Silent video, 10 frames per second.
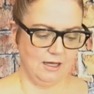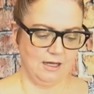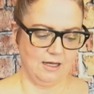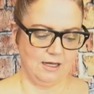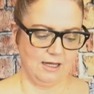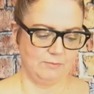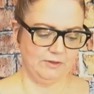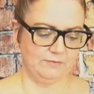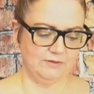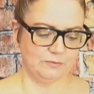I
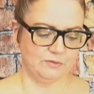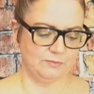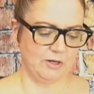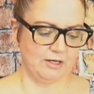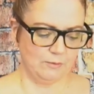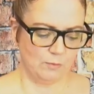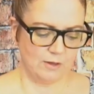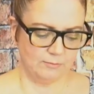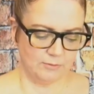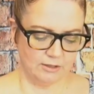believe this was bought at
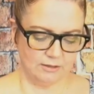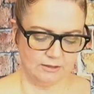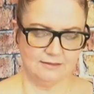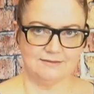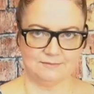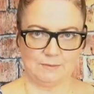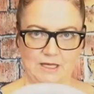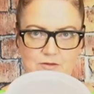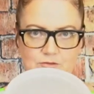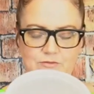Walmart. This is my
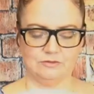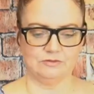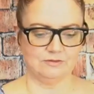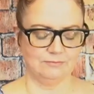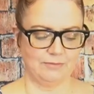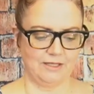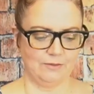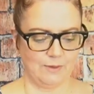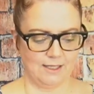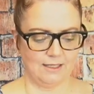uncle's, by
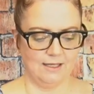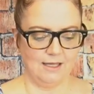the way.